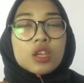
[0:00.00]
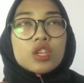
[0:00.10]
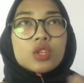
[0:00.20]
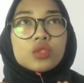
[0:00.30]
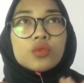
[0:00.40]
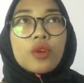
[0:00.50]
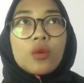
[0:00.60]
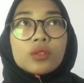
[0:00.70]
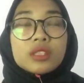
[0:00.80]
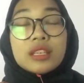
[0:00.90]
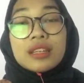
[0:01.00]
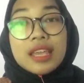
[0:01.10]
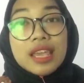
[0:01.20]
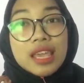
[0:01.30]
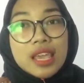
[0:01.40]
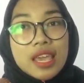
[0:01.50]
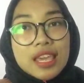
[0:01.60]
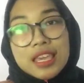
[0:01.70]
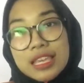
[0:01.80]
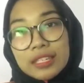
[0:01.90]
use vowels in
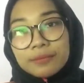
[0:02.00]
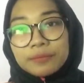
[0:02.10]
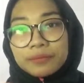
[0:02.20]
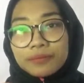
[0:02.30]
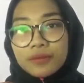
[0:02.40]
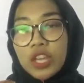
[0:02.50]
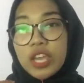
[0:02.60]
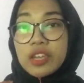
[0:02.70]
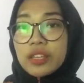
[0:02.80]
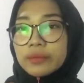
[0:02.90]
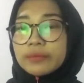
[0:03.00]
E. Okay.